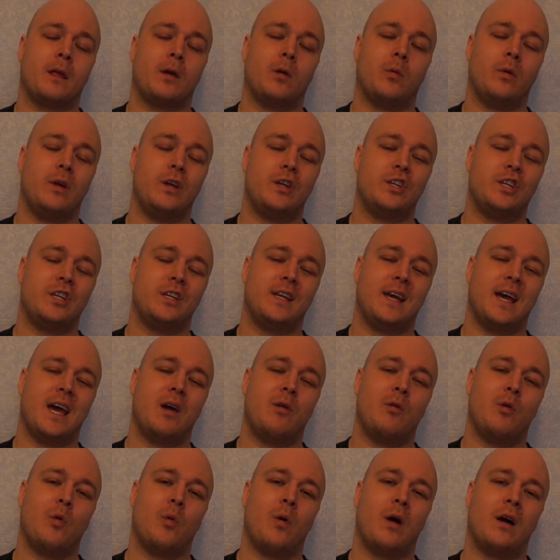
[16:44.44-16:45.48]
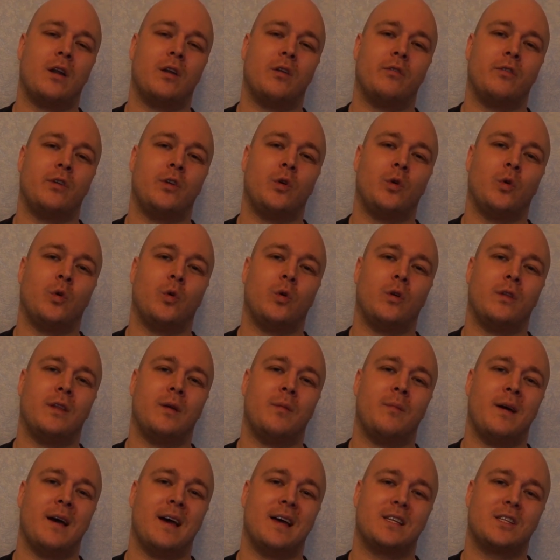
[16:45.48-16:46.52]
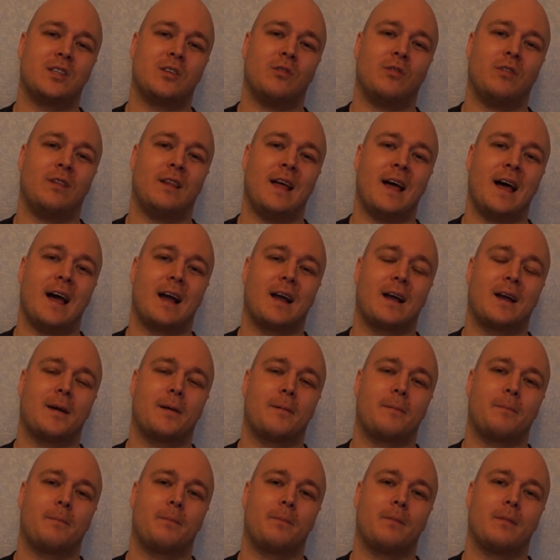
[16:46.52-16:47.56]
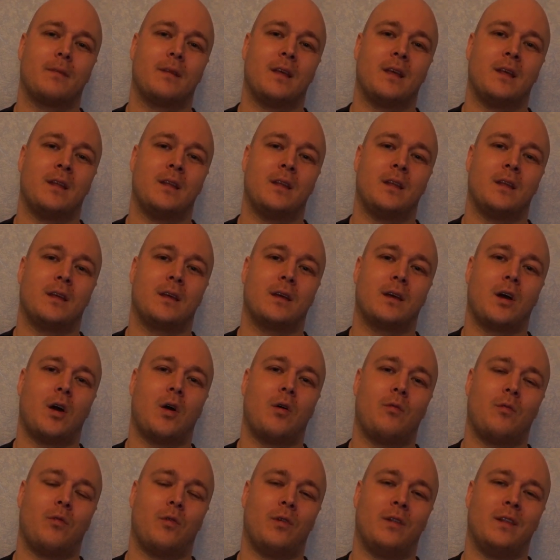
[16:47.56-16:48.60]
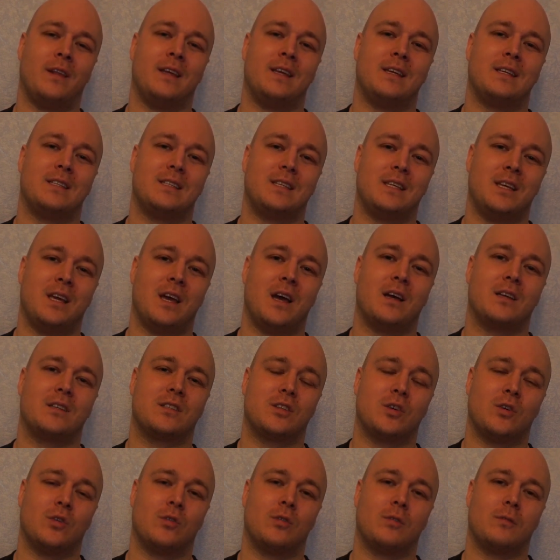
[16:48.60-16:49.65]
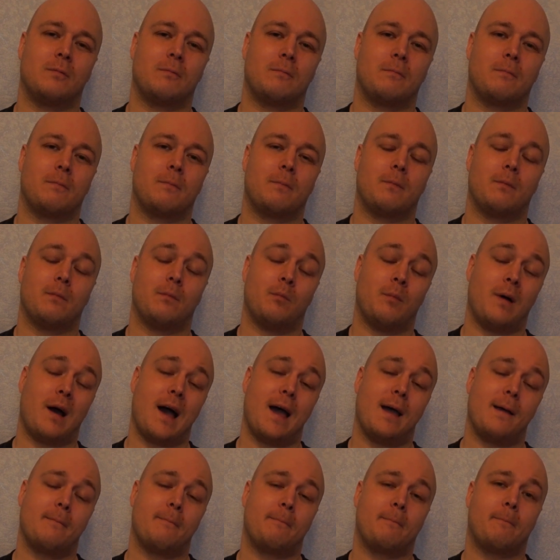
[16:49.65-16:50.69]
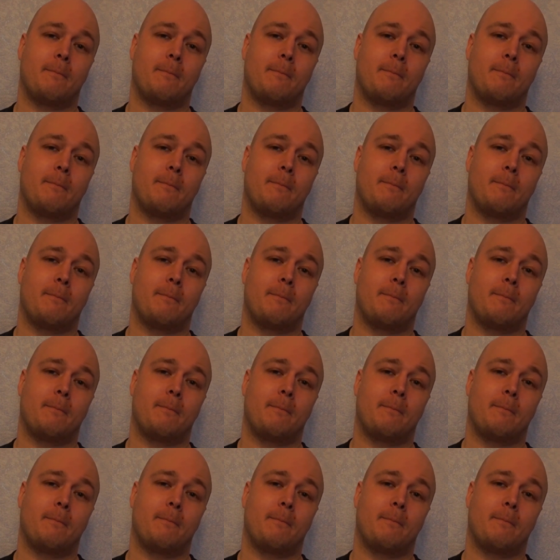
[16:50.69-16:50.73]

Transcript: Wishing every one of you the best of luck and hopefully see you soon. Bye.